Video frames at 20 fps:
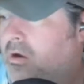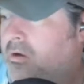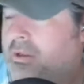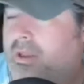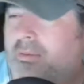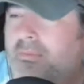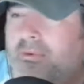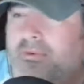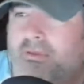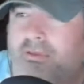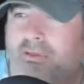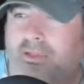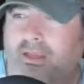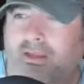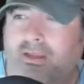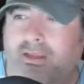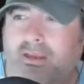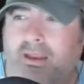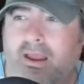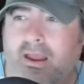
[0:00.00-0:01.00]
keep it to
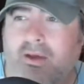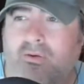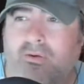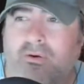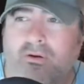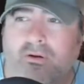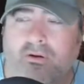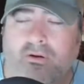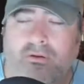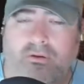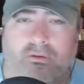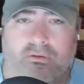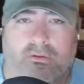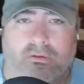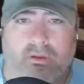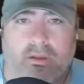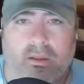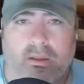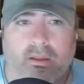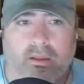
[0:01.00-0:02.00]
like an hour,
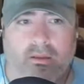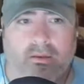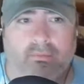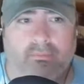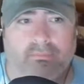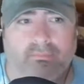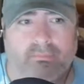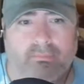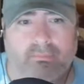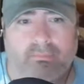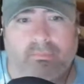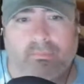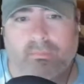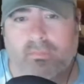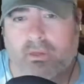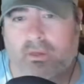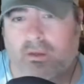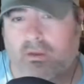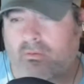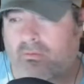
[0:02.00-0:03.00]
and
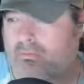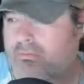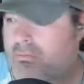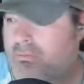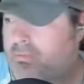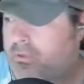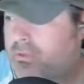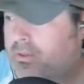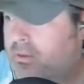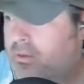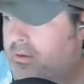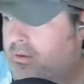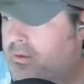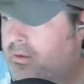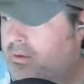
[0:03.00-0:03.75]
then